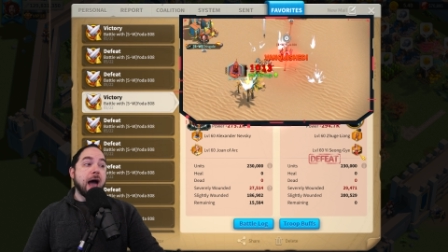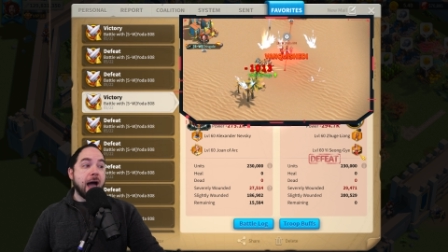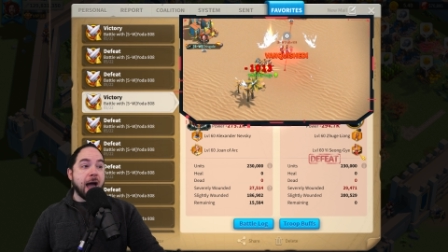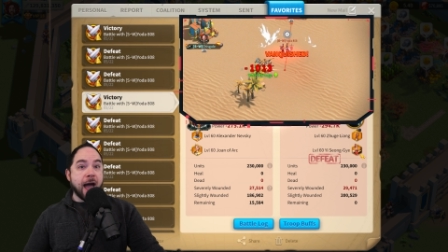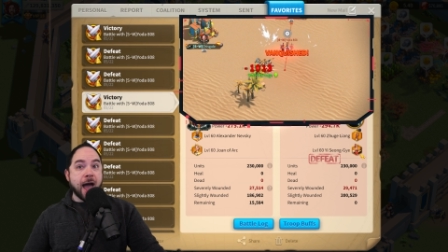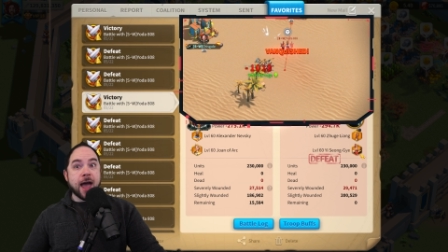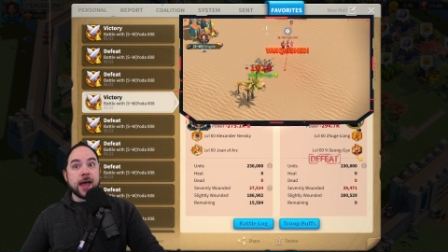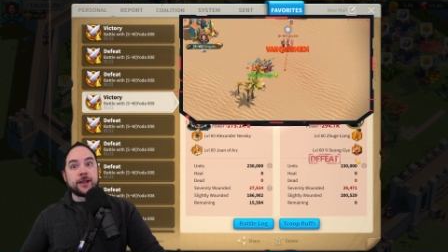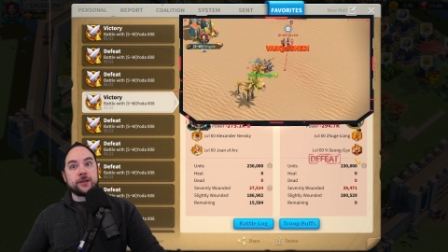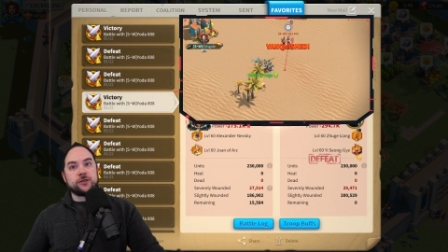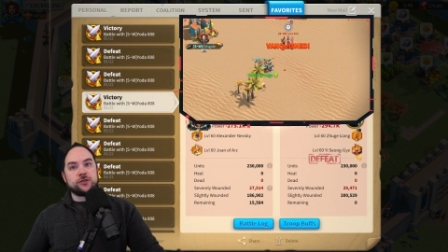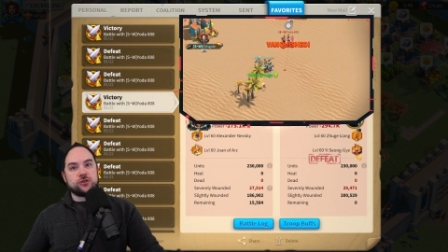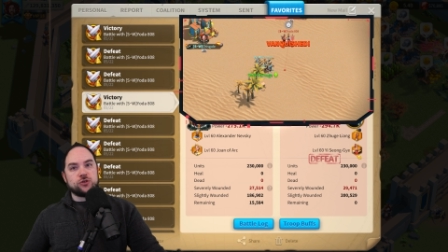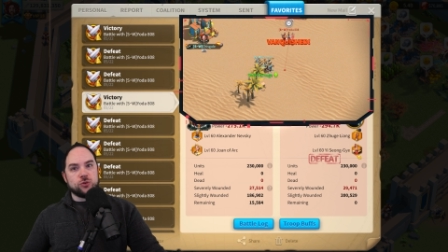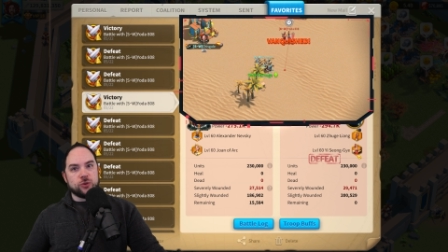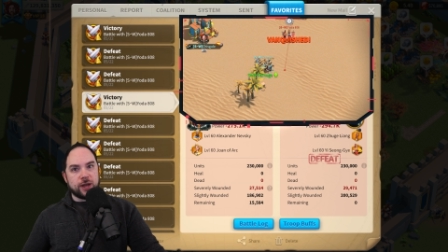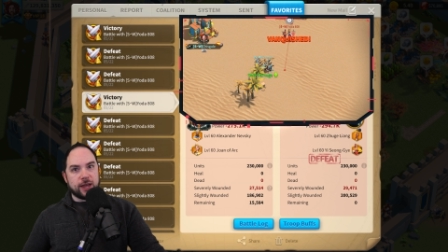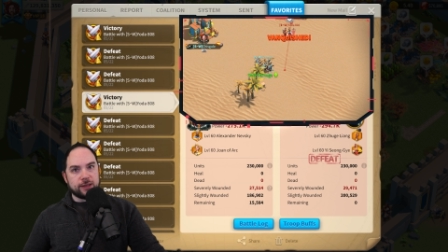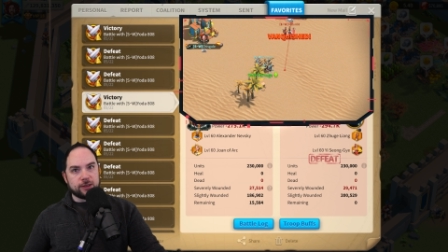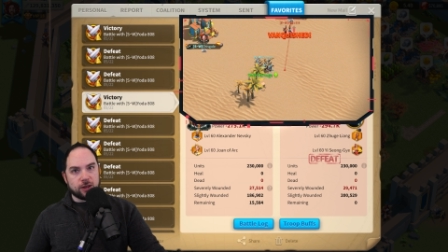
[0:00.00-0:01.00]
and
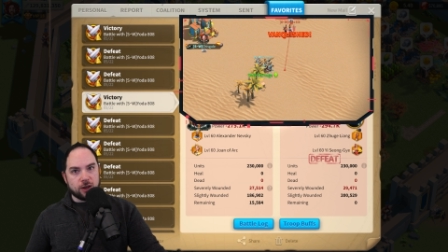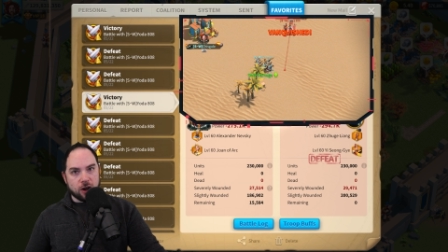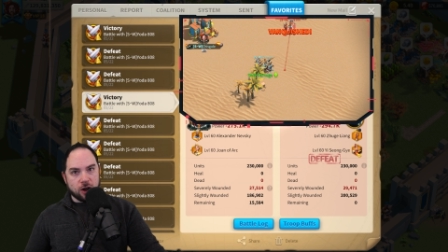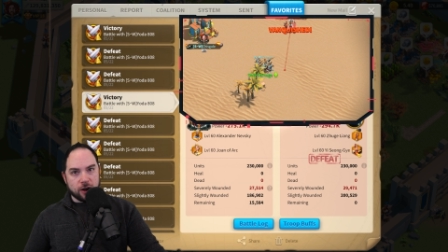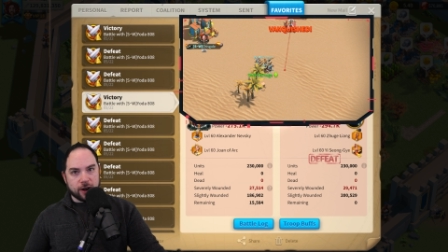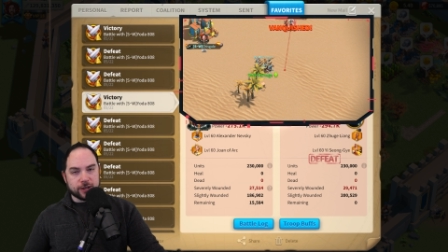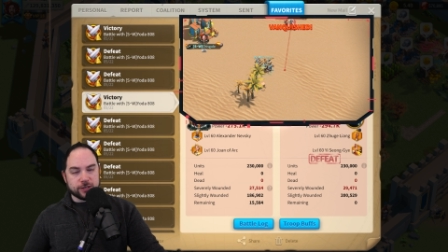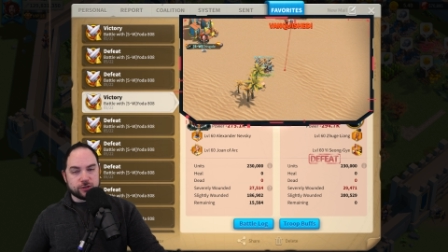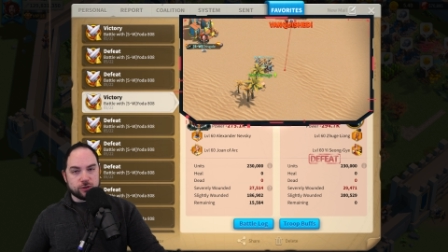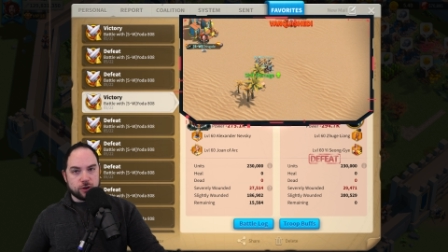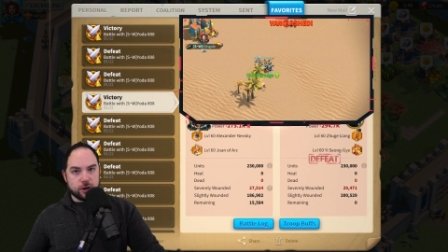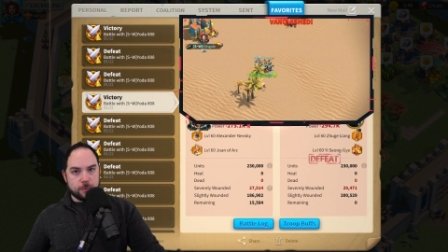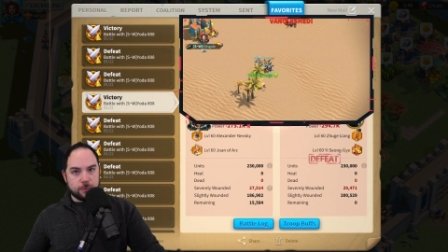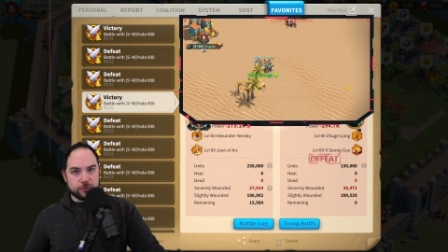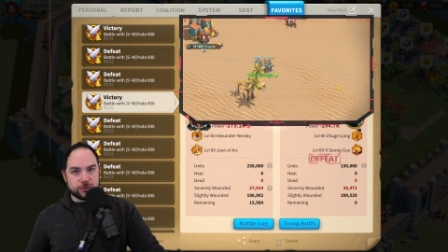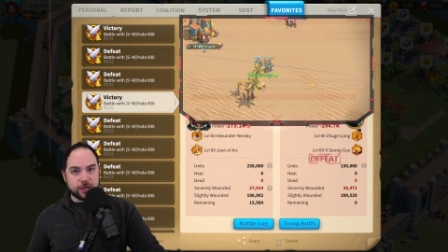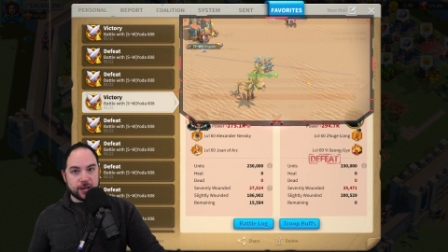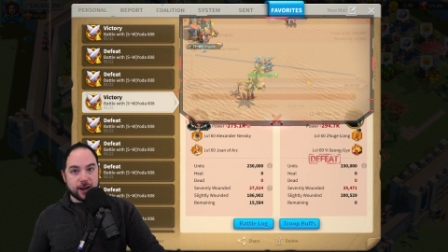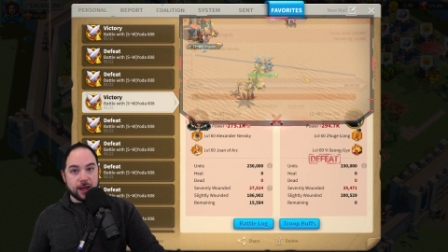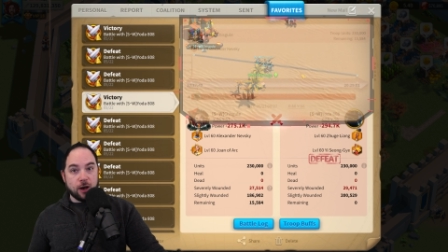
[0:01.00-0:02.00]
Zhuge Liang has
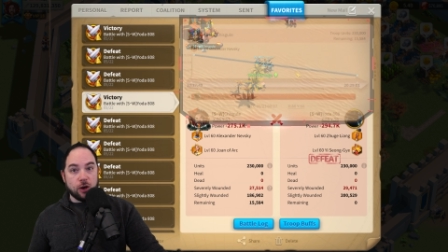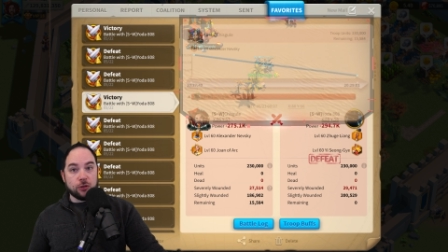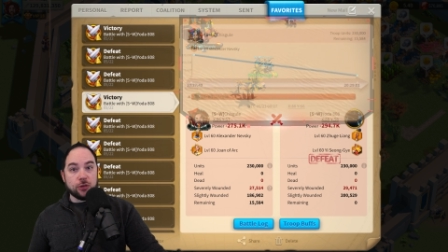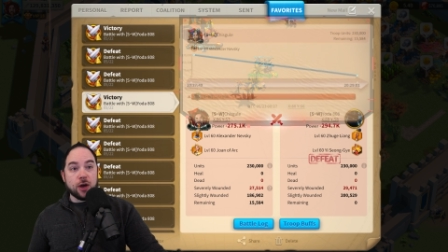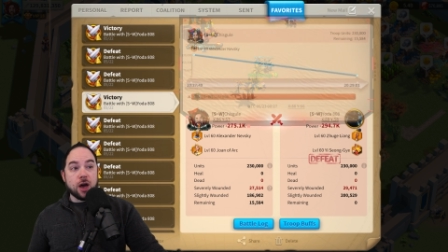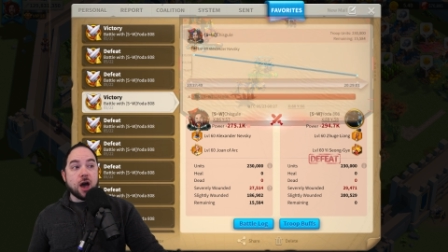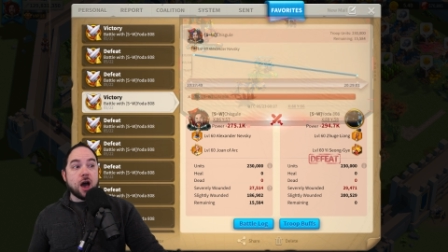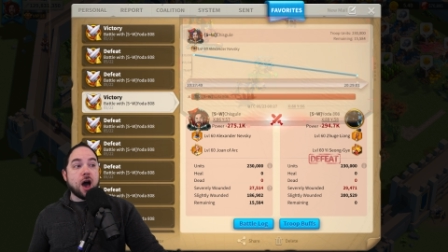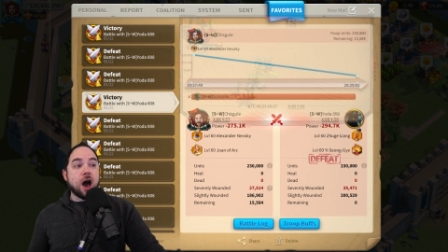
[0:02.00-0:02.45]
30% health.